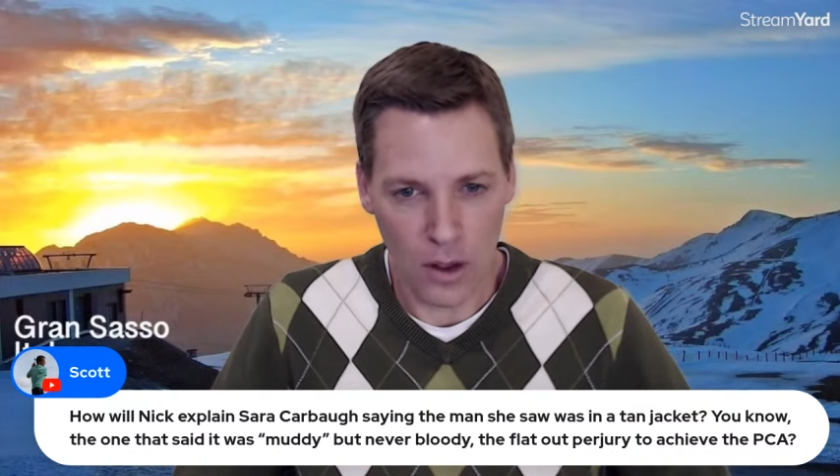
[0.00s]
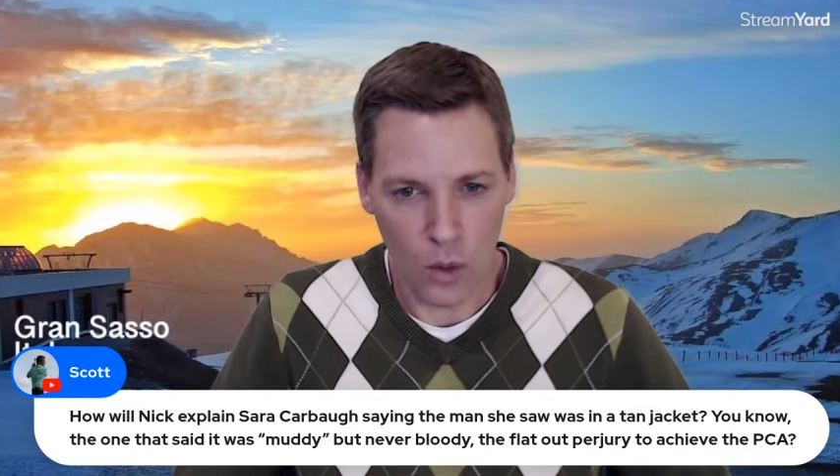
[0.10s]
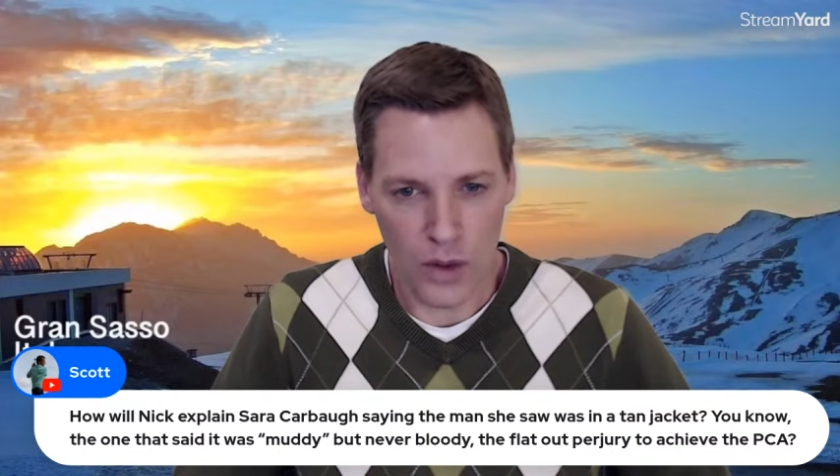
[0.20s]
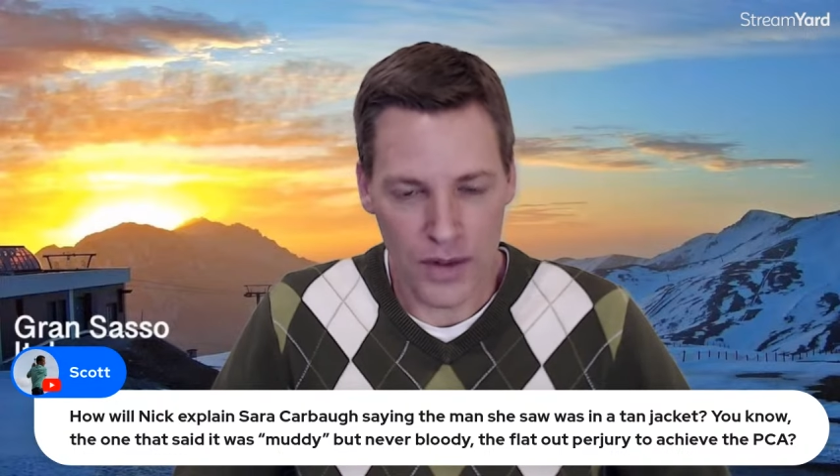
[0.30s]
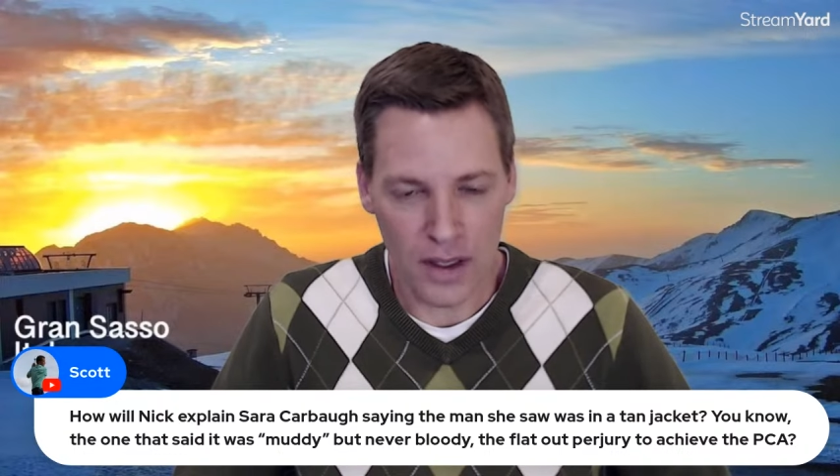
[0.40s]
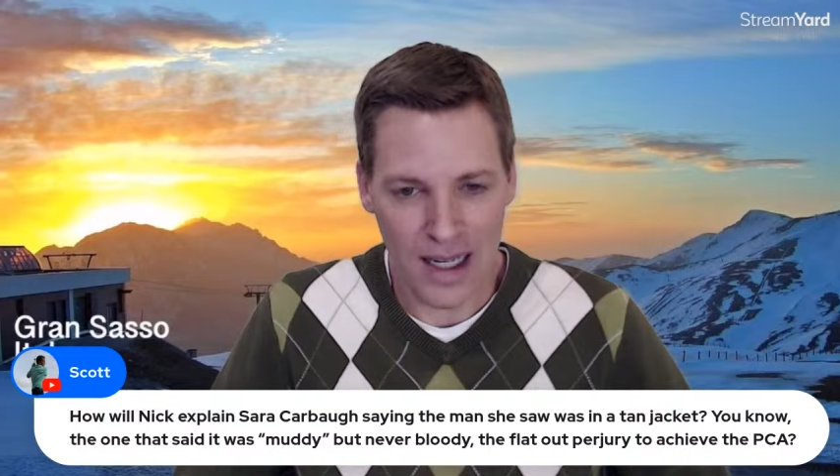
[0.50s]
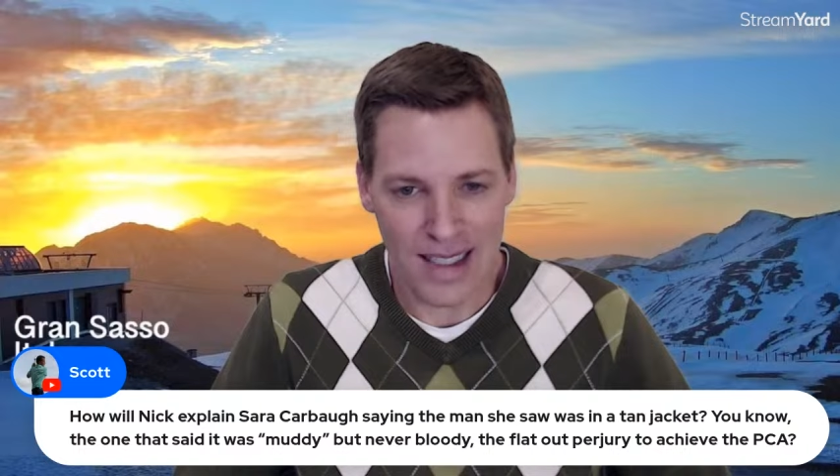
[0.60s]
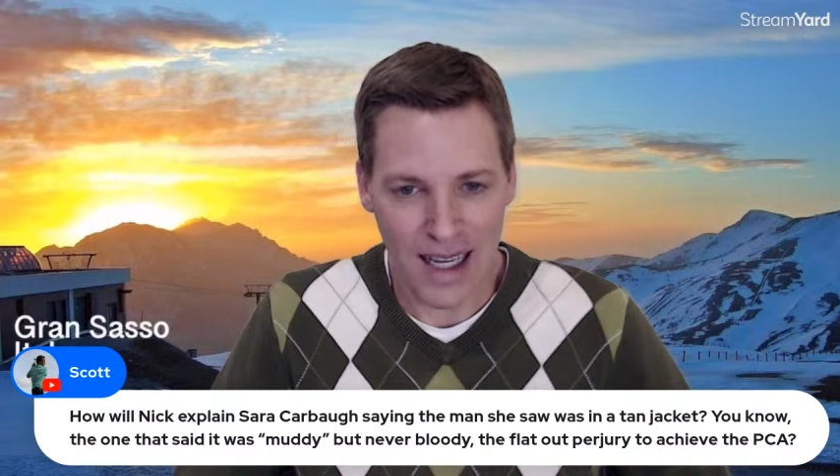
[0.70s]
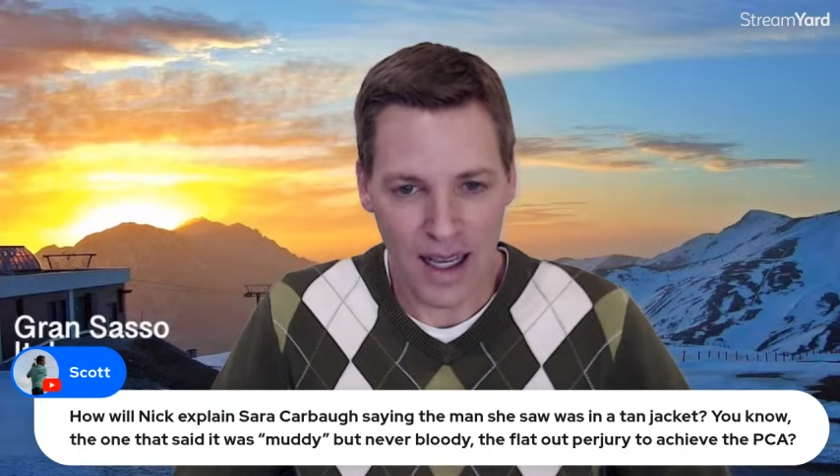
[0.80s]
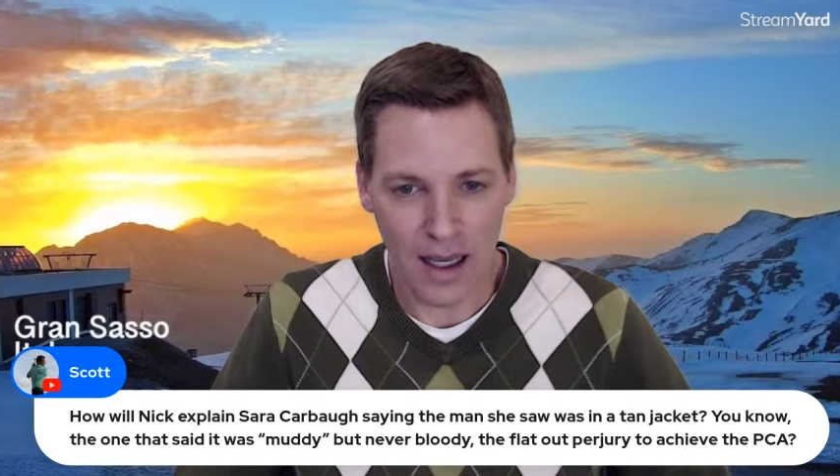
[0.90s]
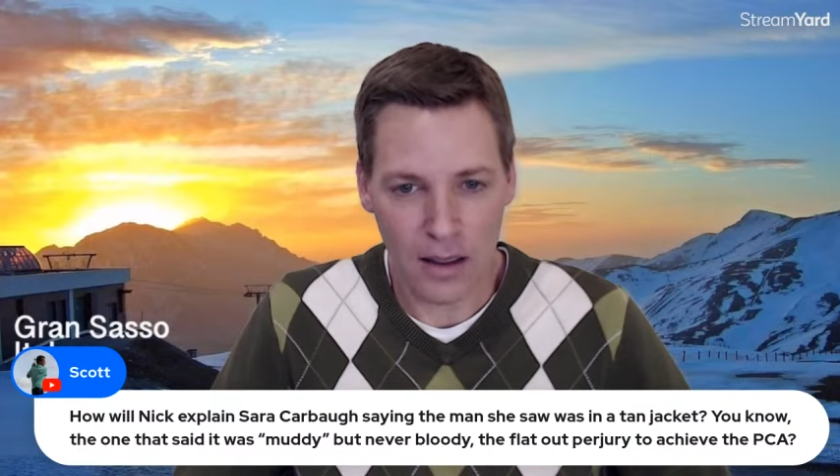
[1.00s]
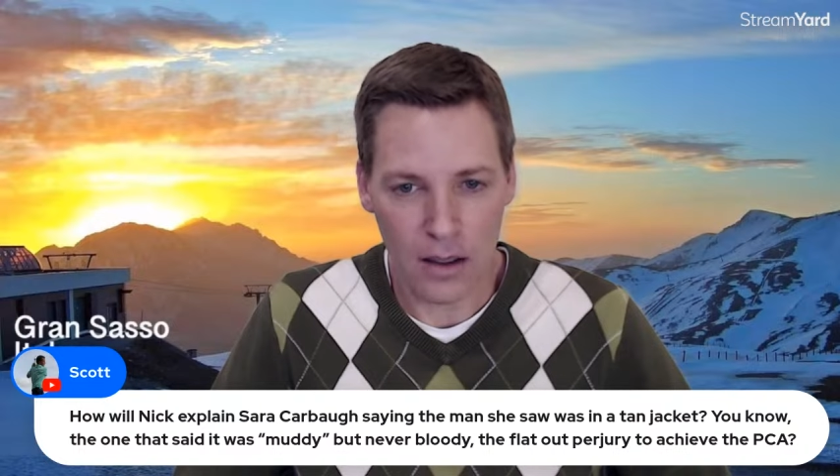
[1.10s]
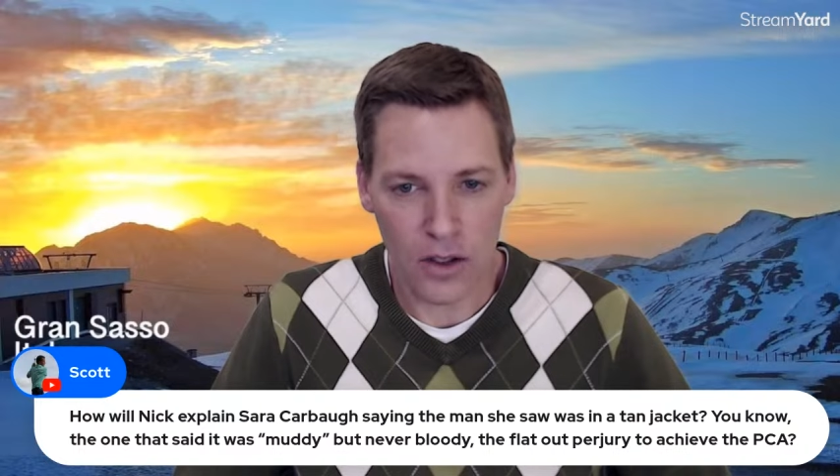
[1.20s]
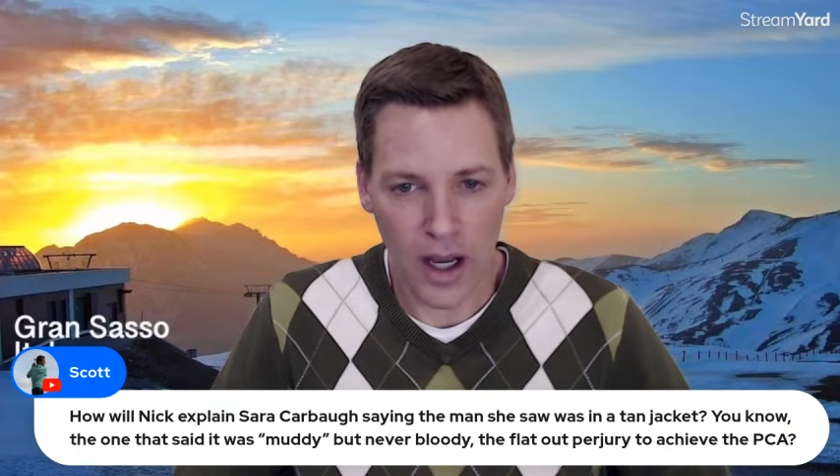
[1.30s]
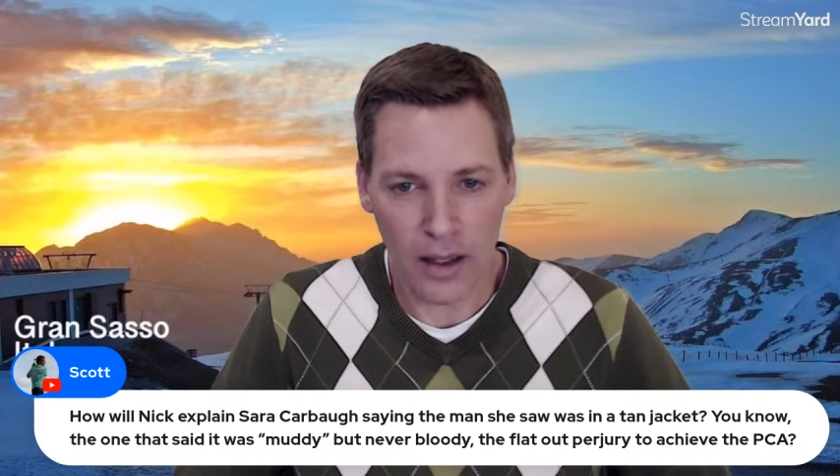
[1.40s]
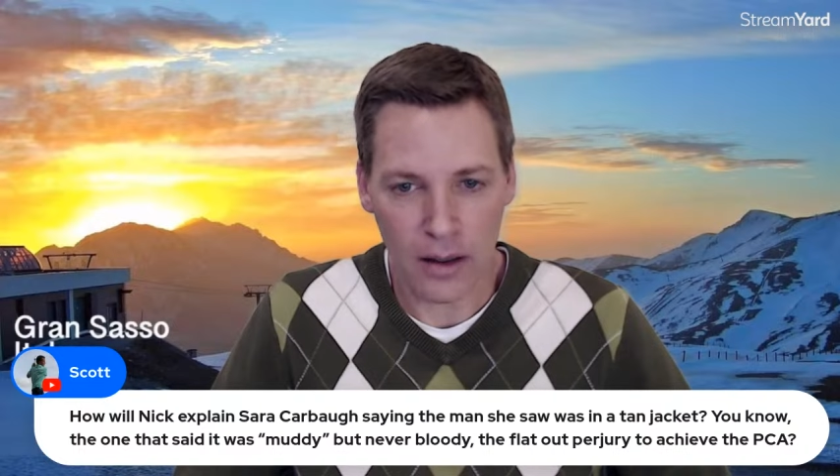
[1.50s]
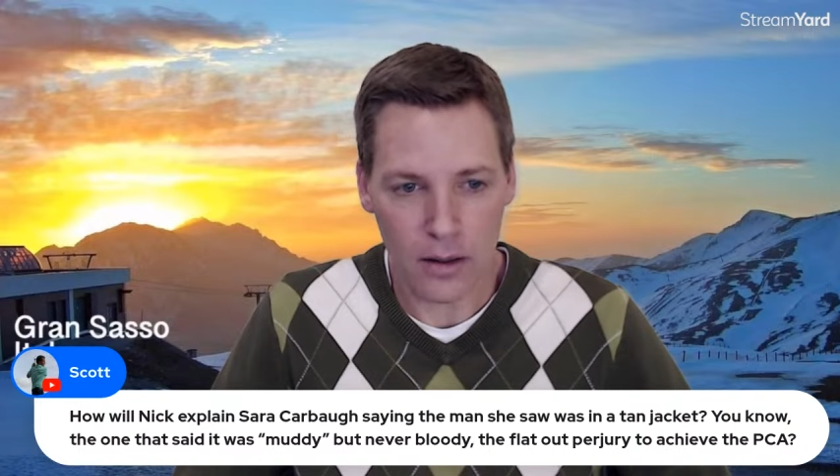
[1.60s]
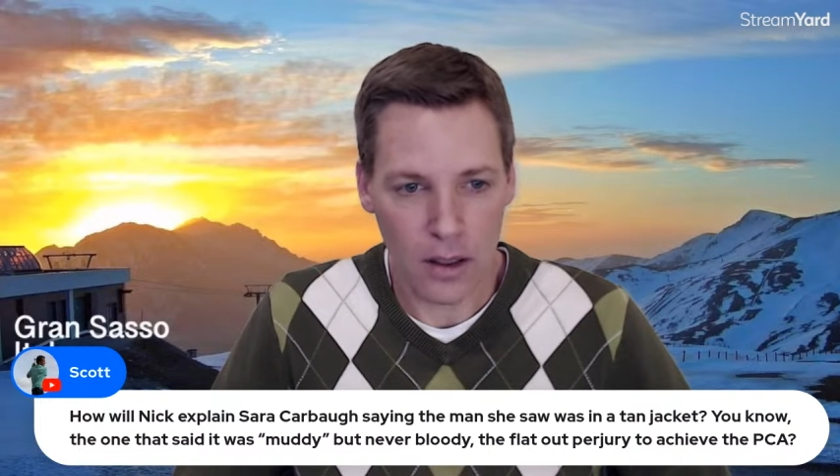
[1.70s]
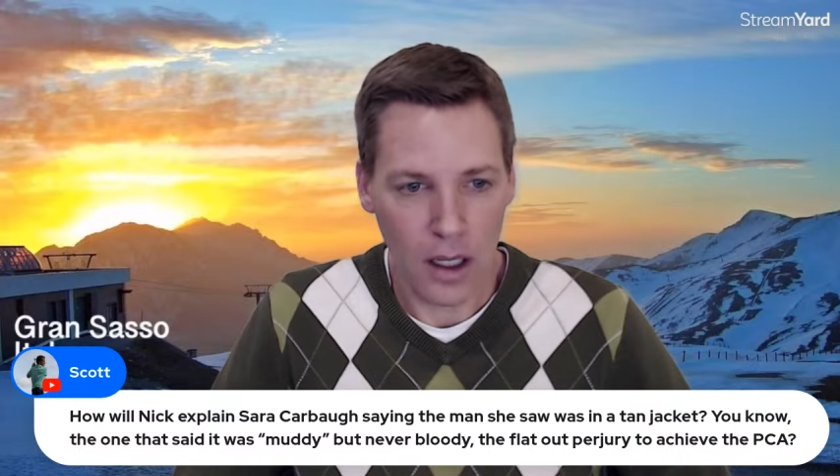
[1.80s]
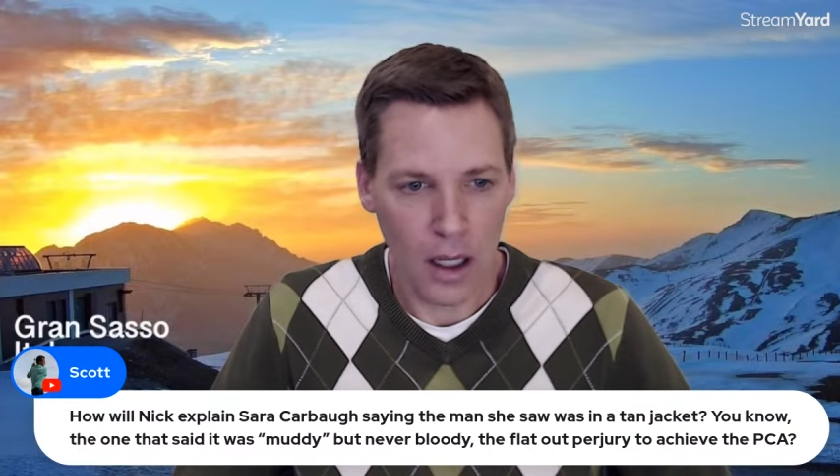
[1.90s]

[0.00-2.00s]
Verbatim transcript: was in a tan jacket?